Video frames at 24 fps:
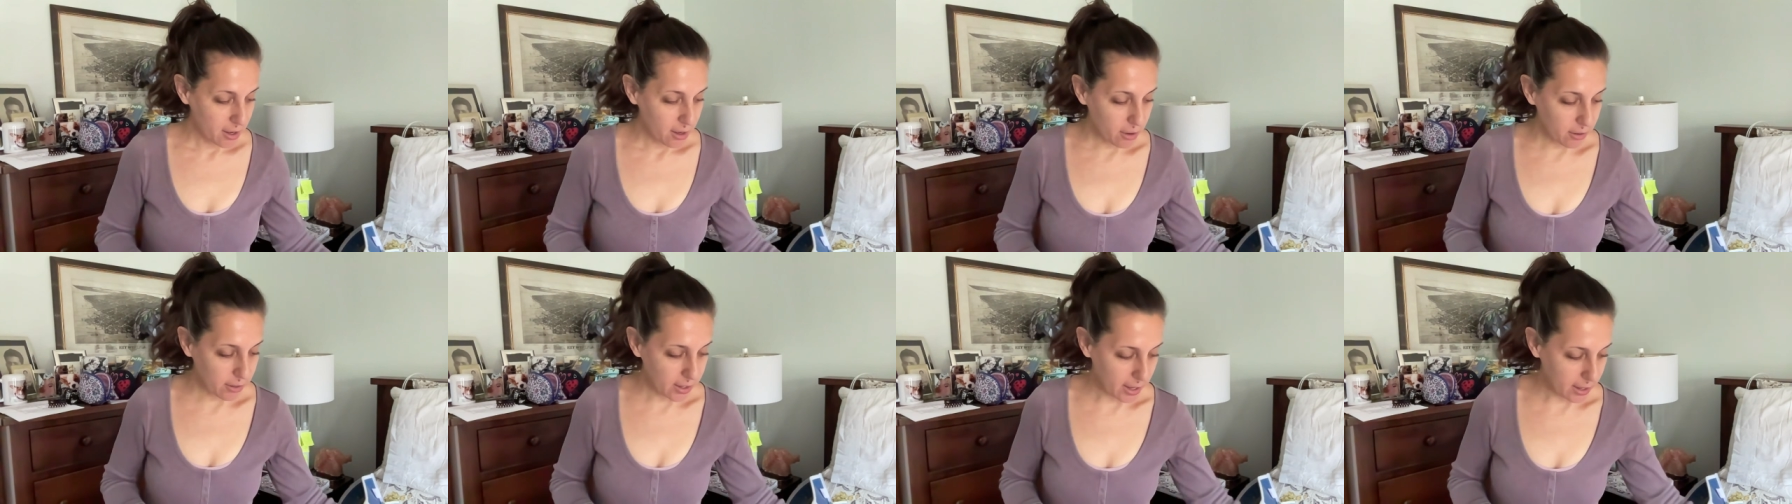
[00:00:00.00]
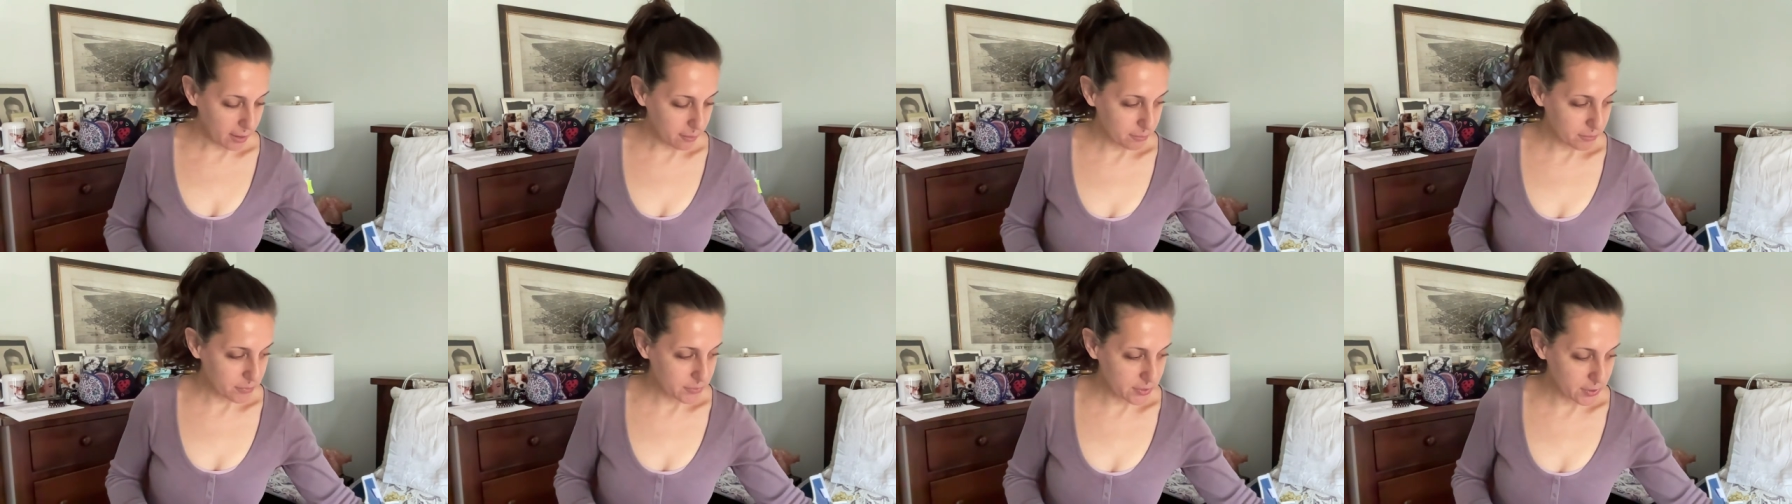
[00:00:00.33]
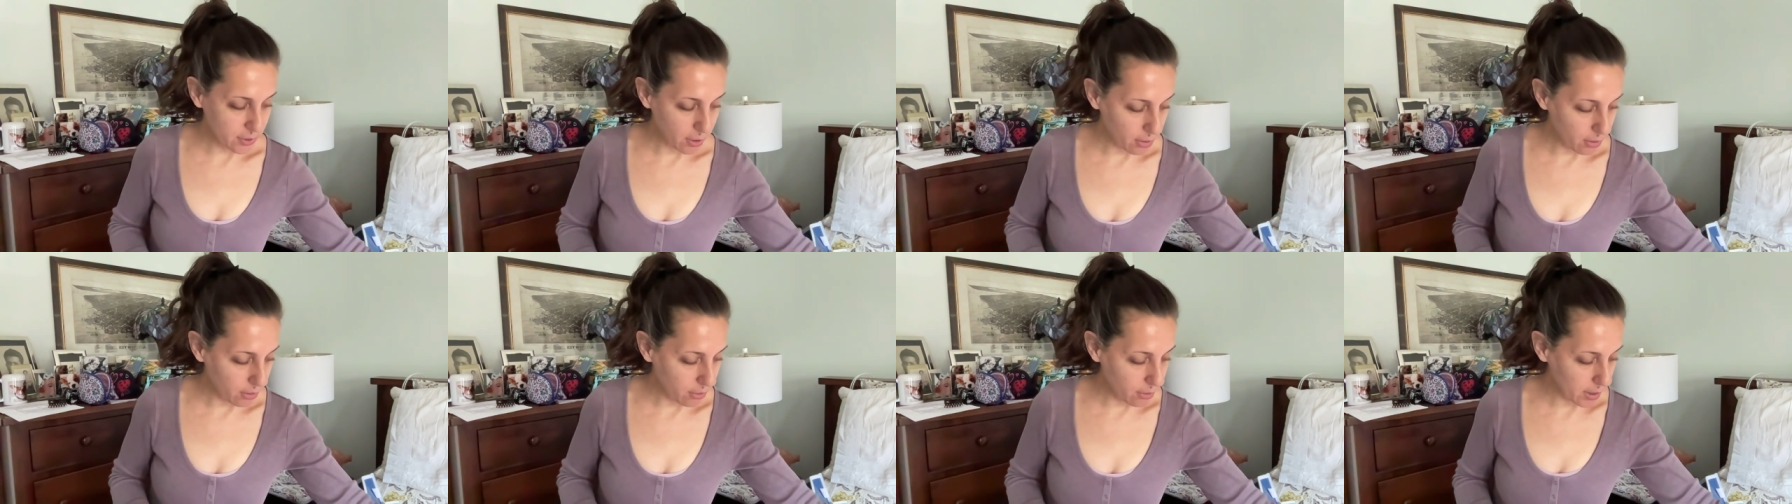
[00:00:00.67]
Okay,
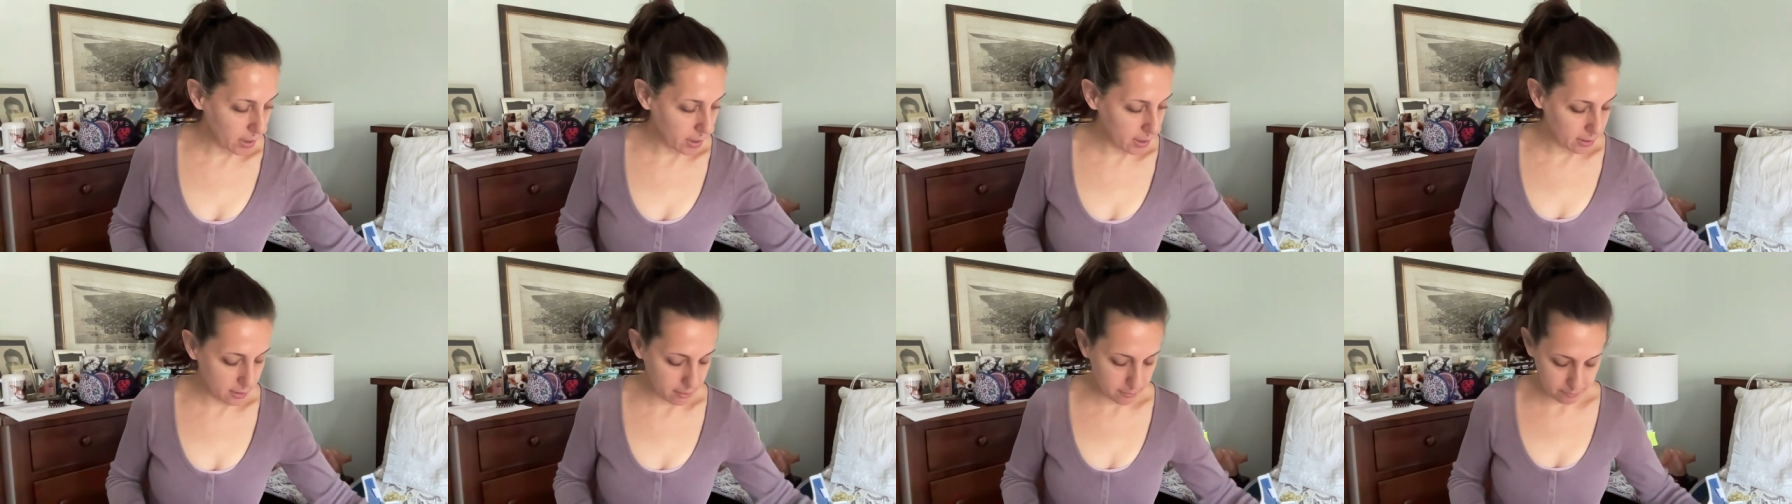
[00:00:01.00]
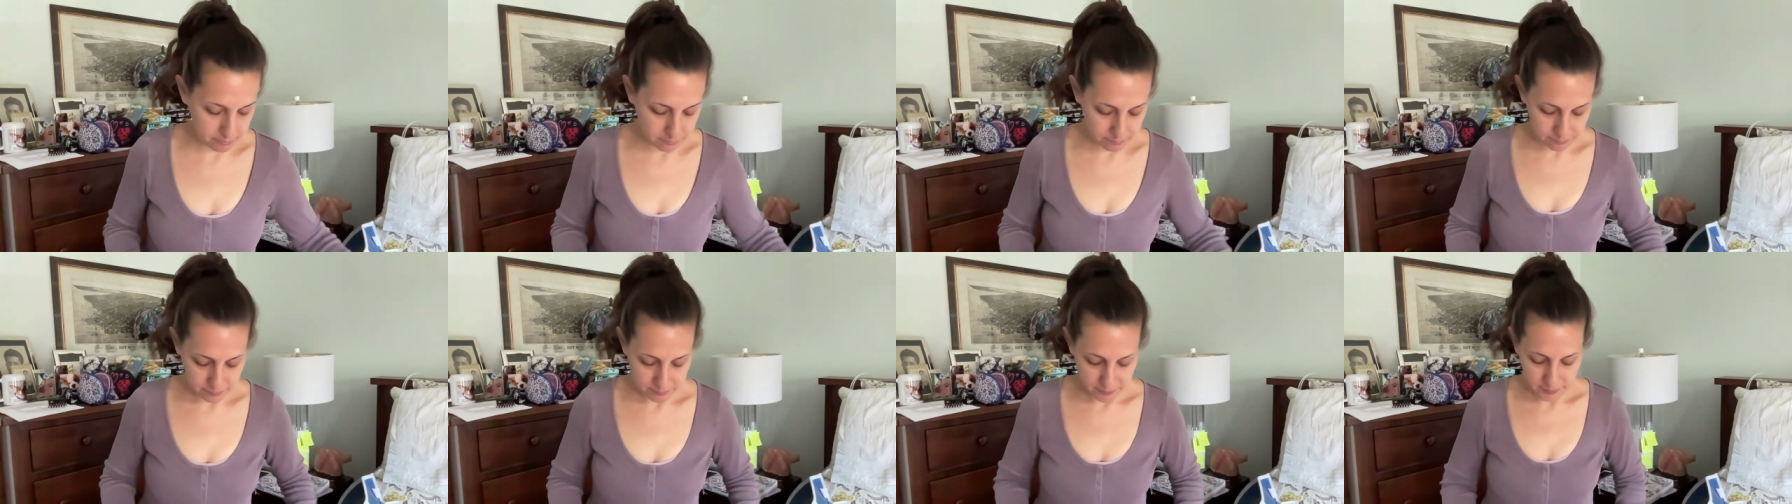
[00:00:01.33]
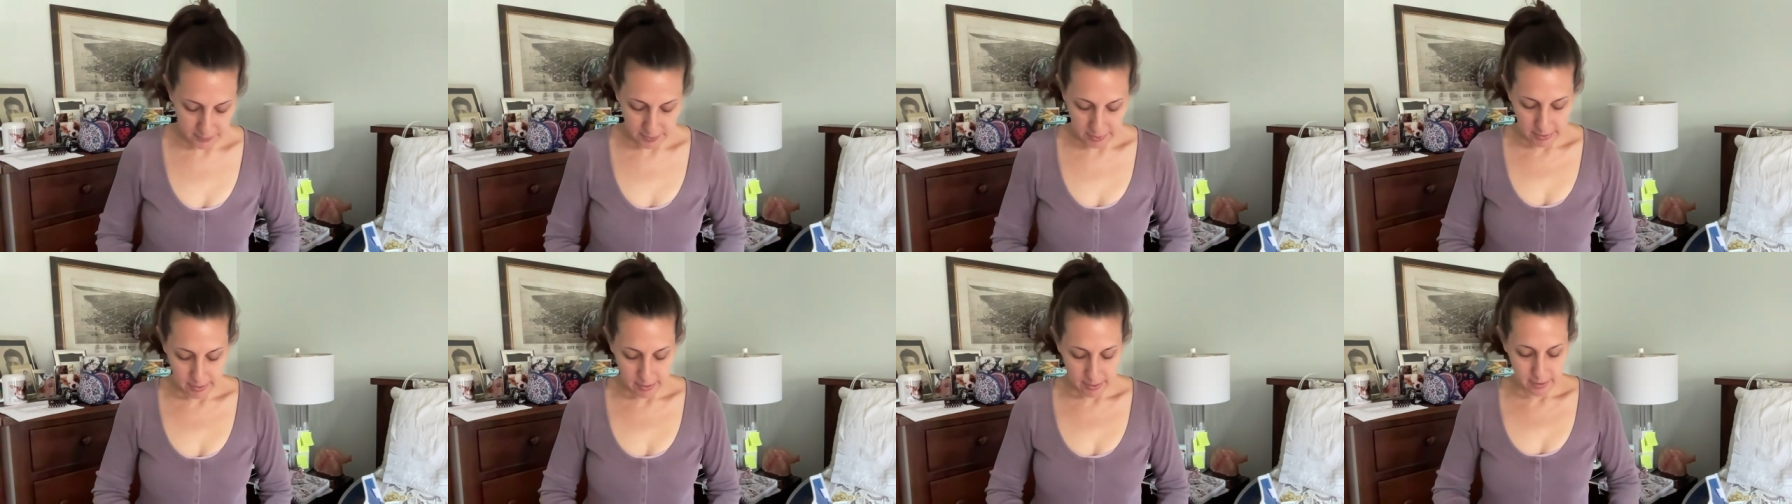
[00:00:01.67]
so um,
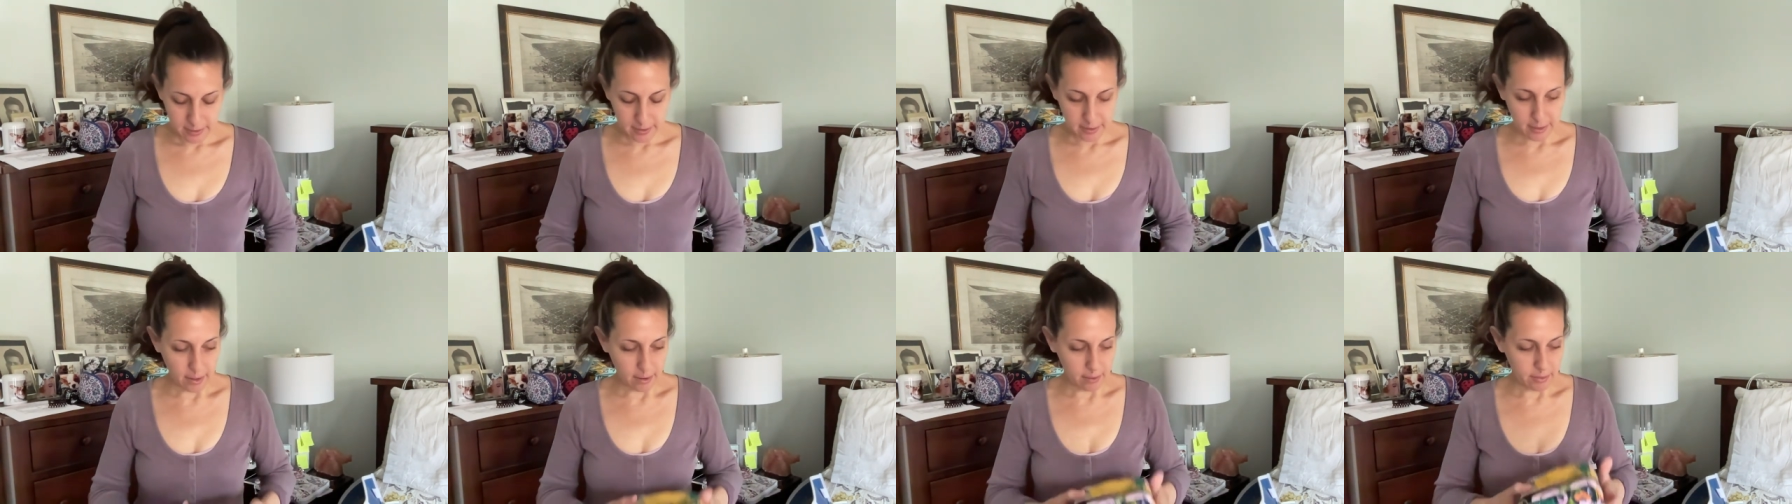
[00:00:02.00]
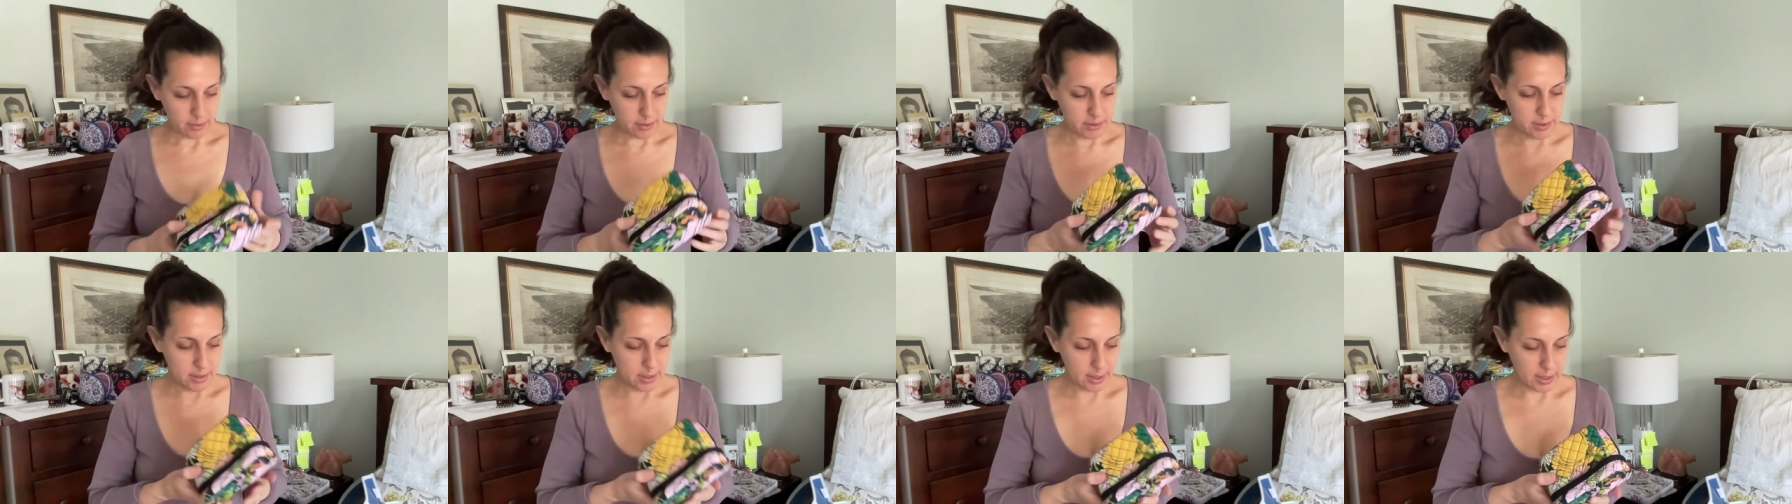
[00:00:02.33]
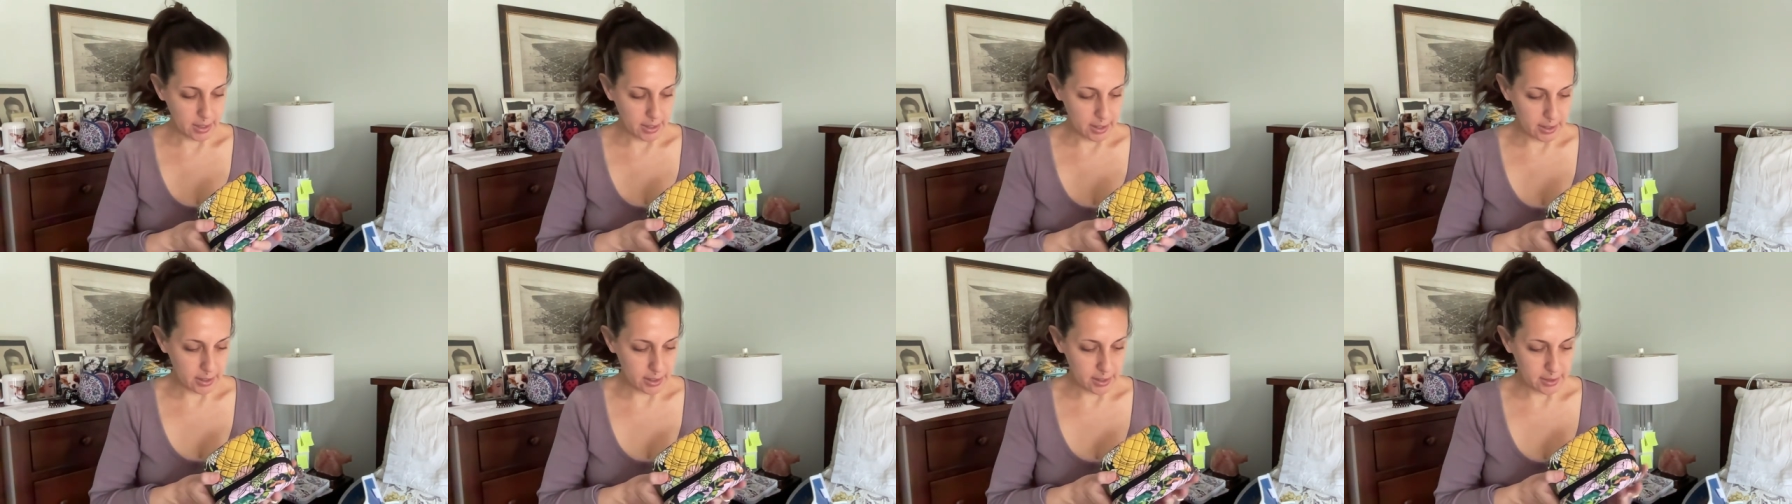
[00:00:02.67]
that was
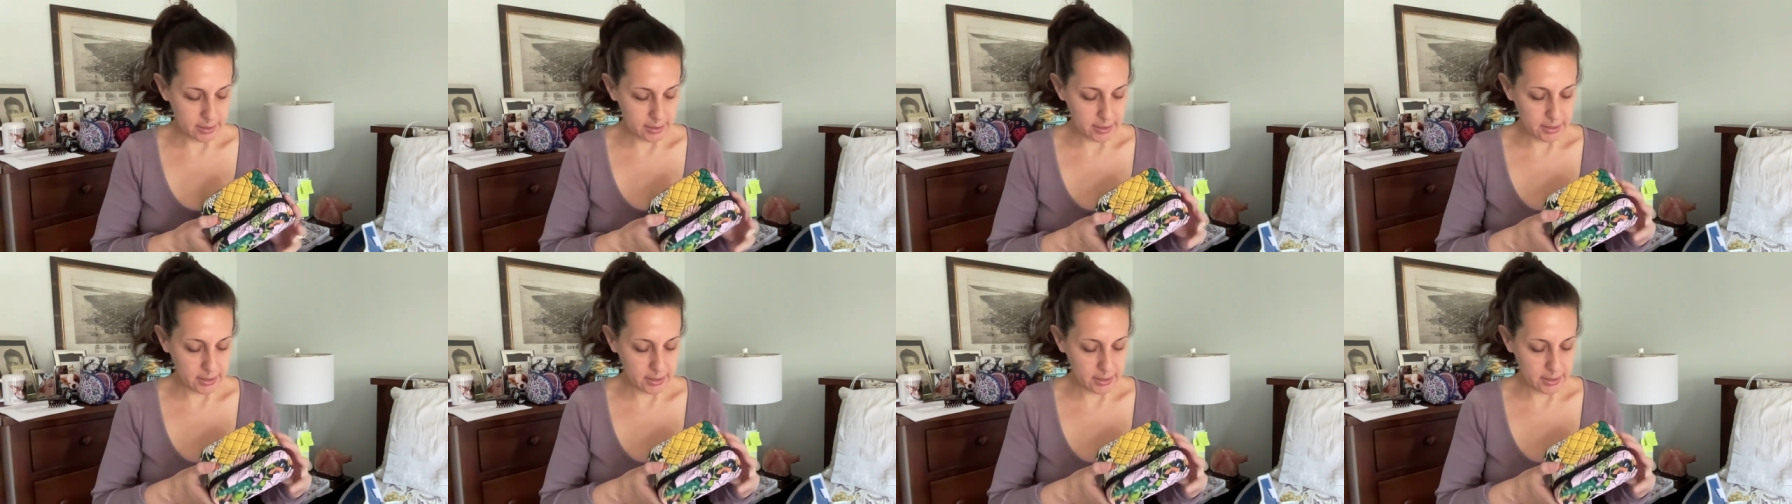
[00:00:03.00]
that.